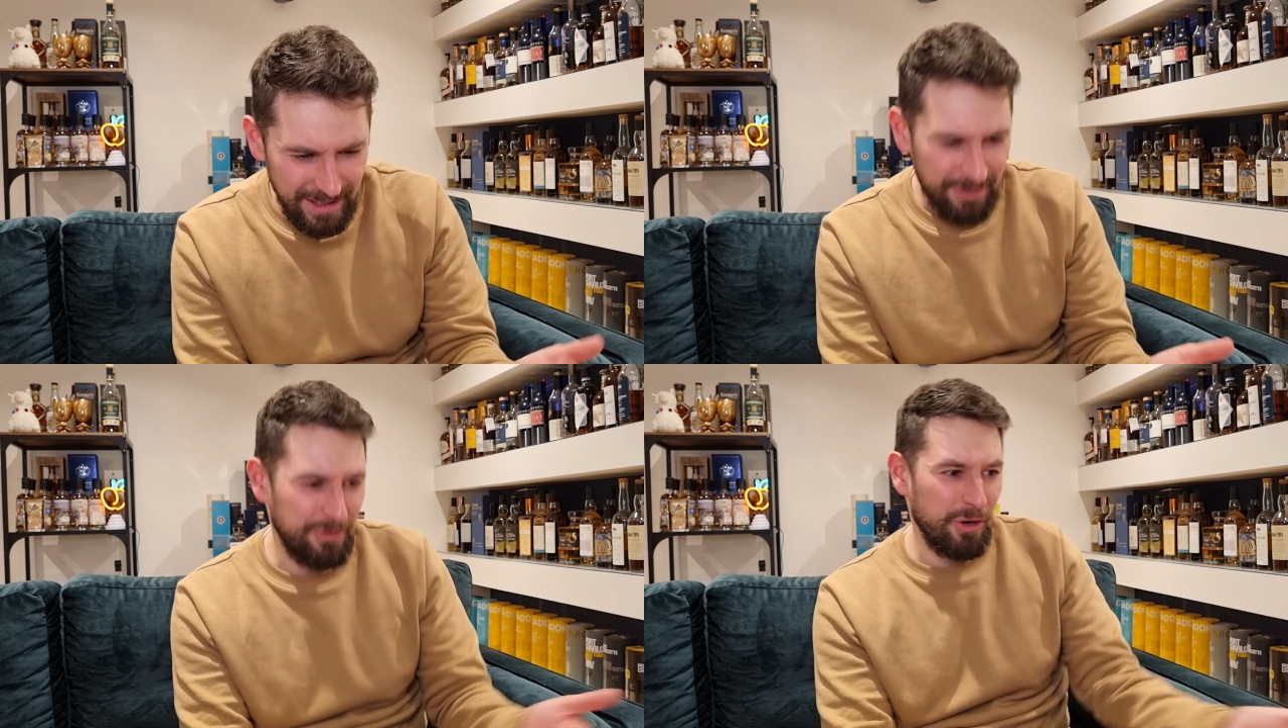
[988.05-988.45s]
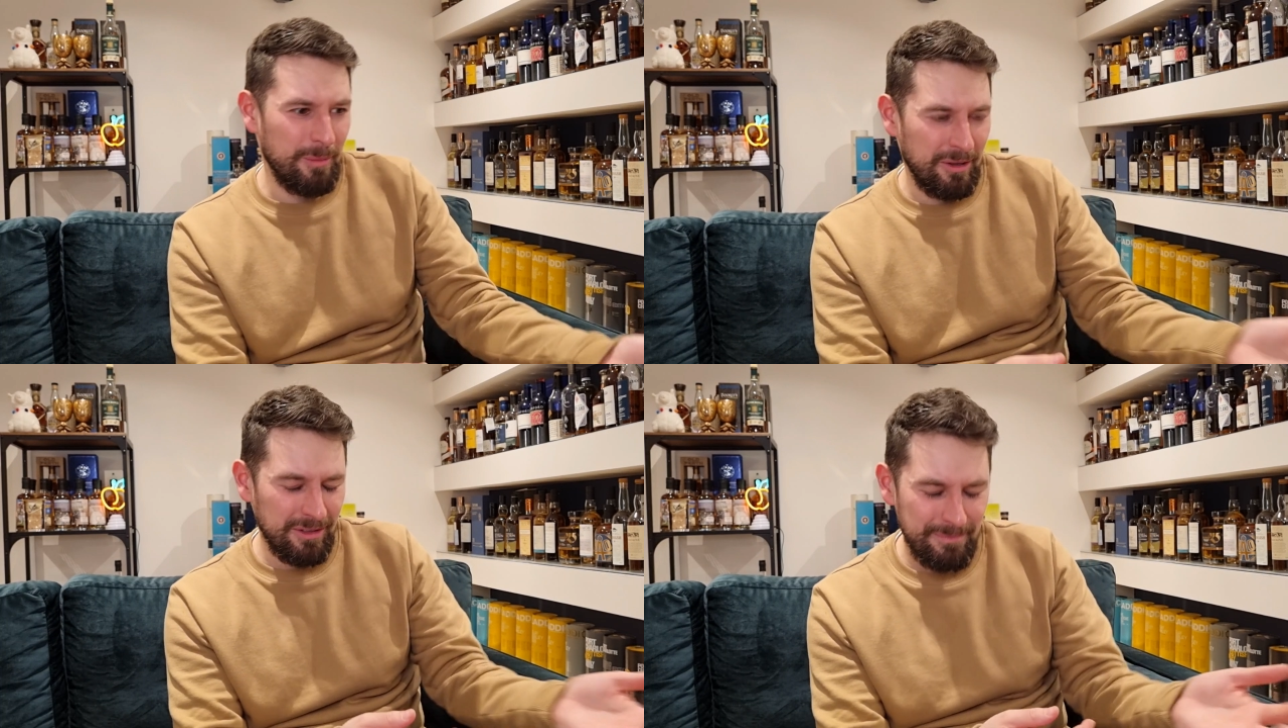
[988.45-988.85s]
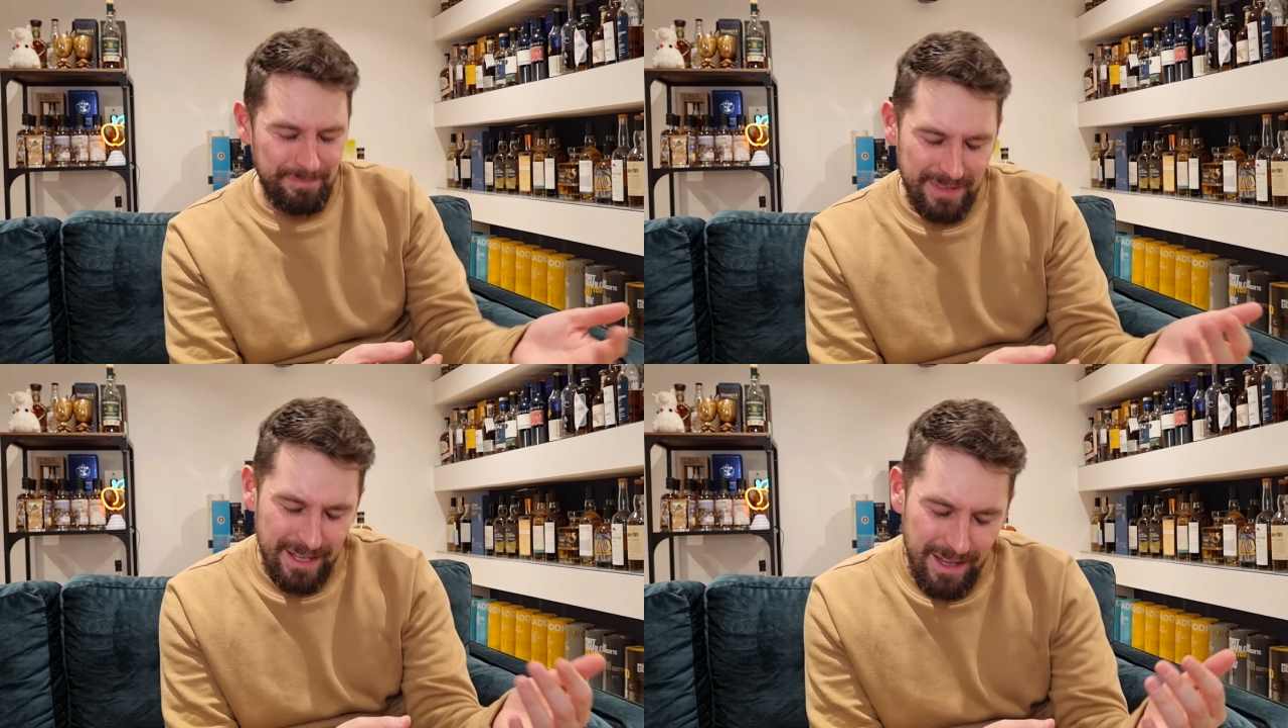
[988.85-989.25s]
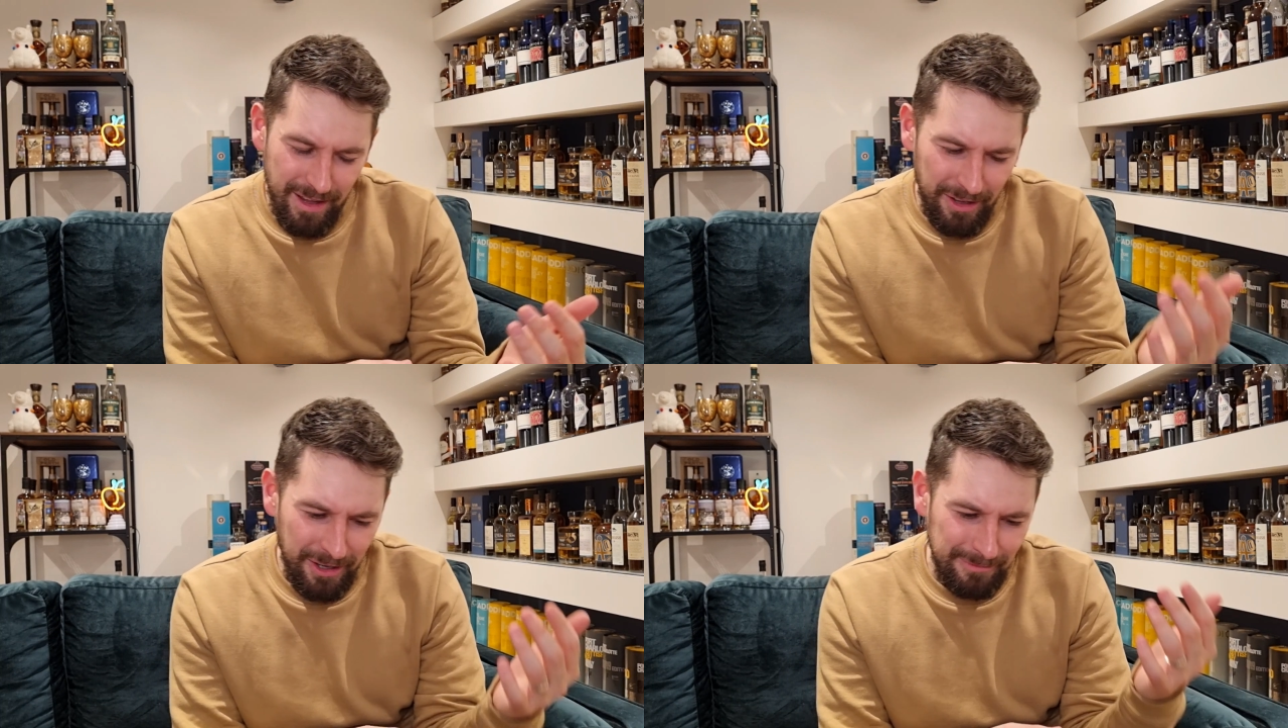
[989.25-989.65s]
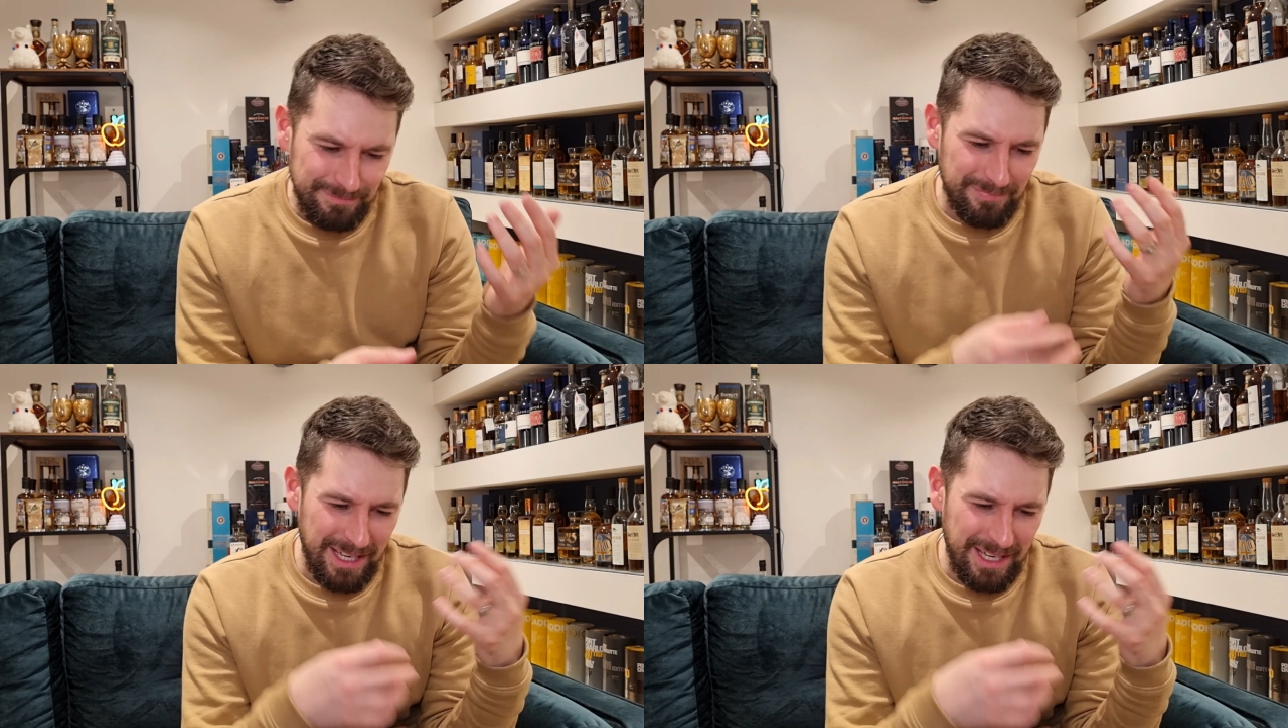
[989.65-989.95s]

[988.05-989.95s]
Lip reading: Forgot about that.